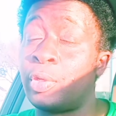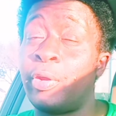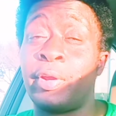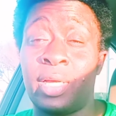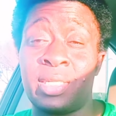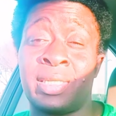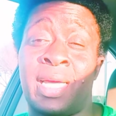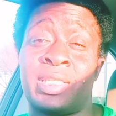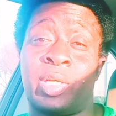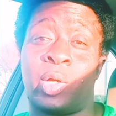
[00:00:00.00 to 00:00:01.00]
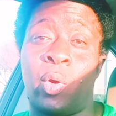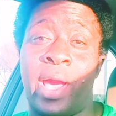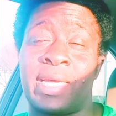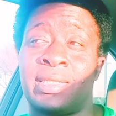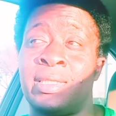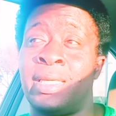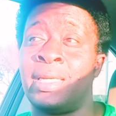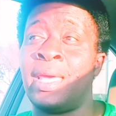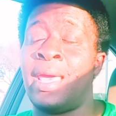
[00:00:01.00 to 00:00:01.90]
Her cousin got into a car accident.